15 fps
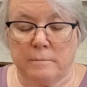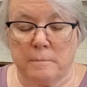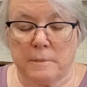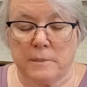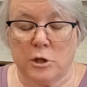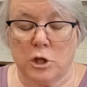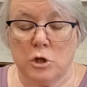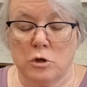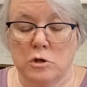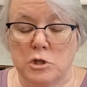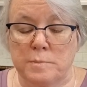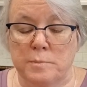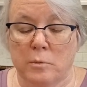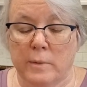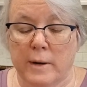The huge
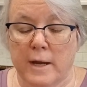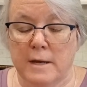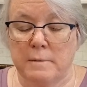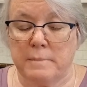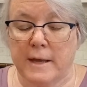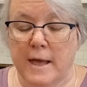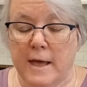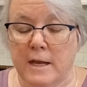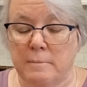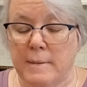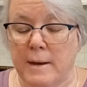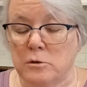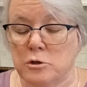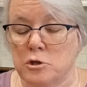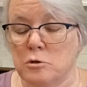parade began
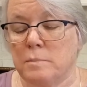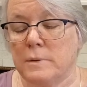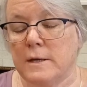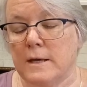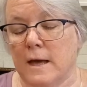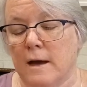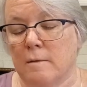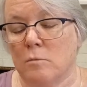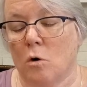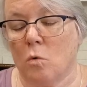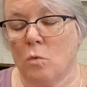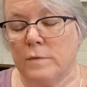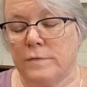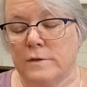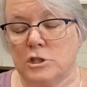about 2 p.m.
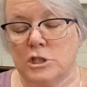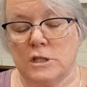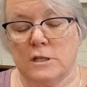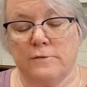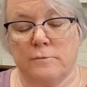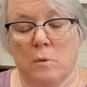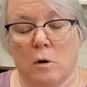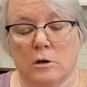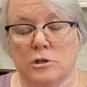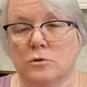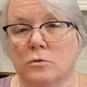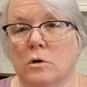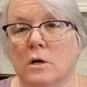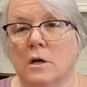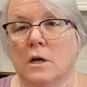with the Chief
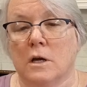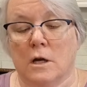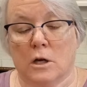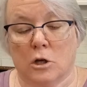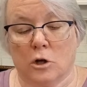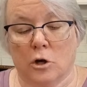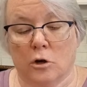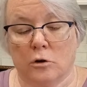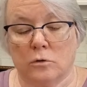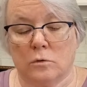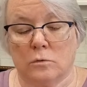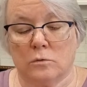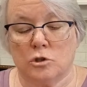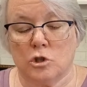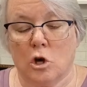Marshal,
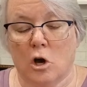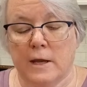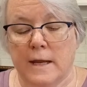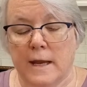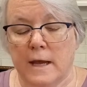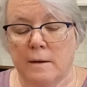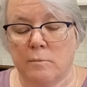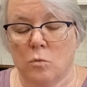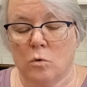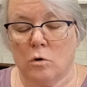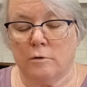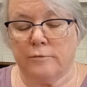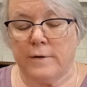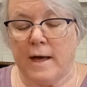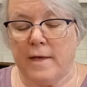Colonel John M.
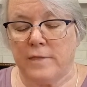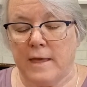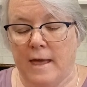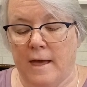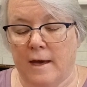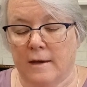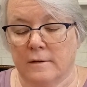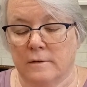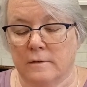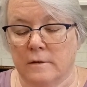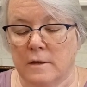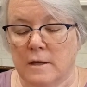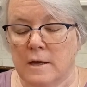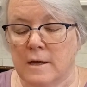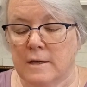Wolfe, at the head.
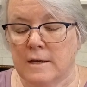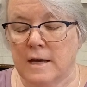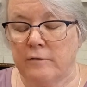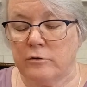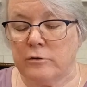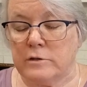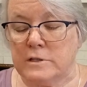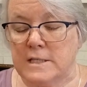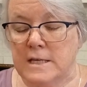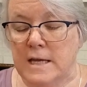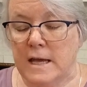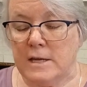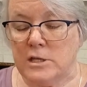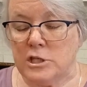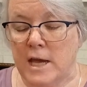Governor
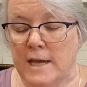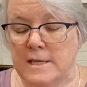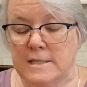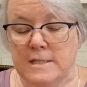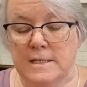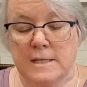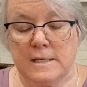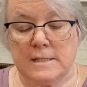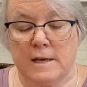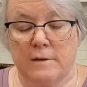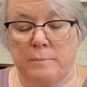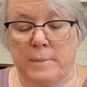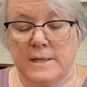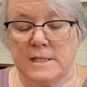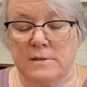D.H. Hastings of
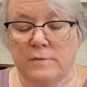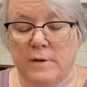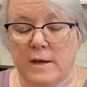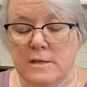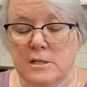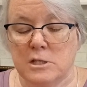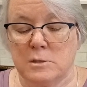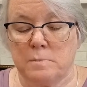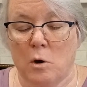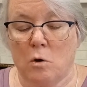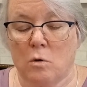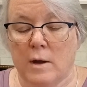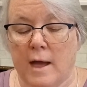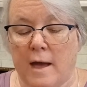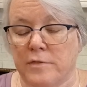Pennsylvania
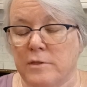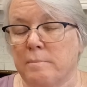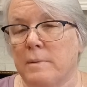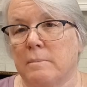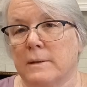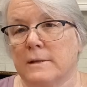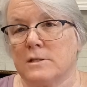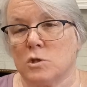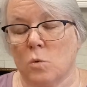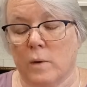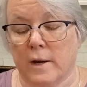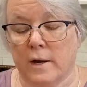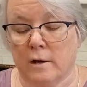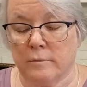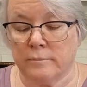spoke at the public
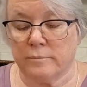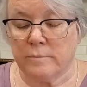square.